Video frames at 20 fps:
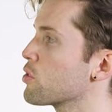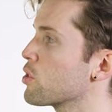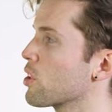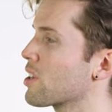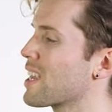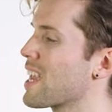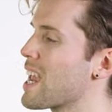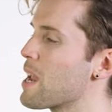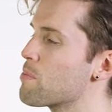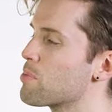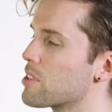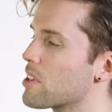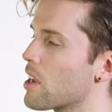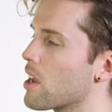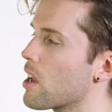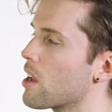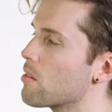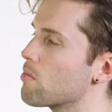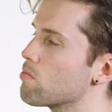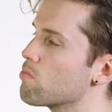So it keeps
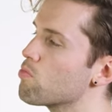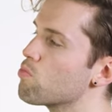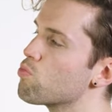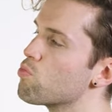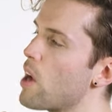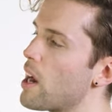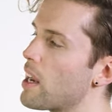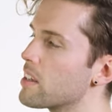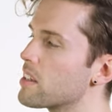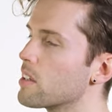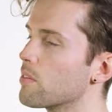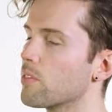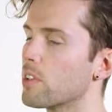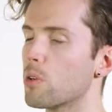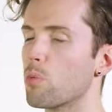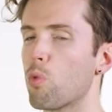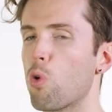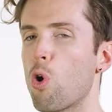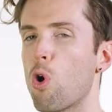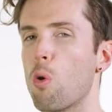it
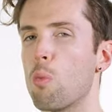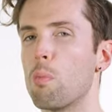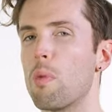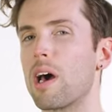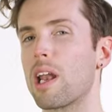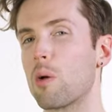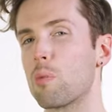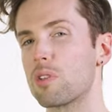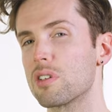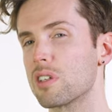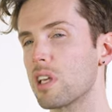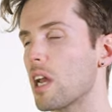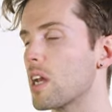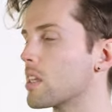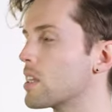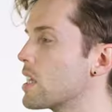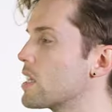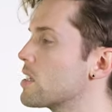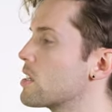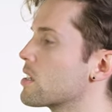relatively warm, and I would say
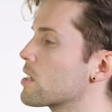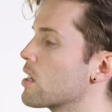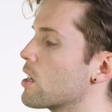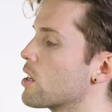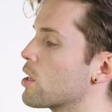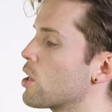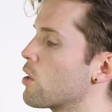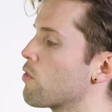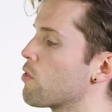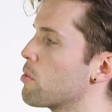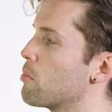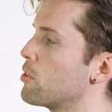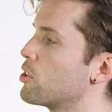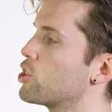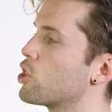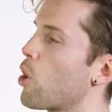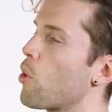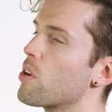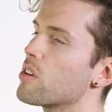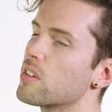this is gonna do for the
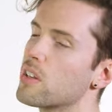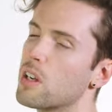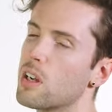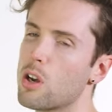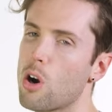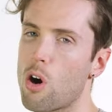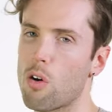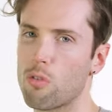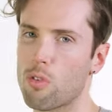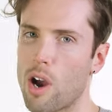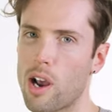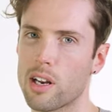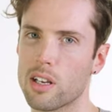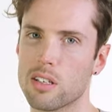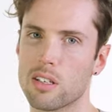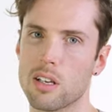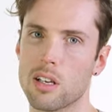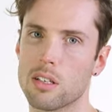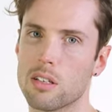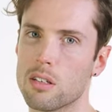majority of
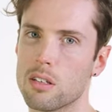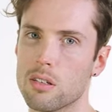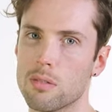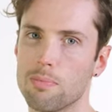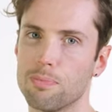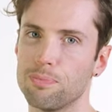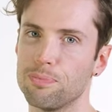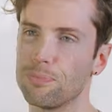riding seasons.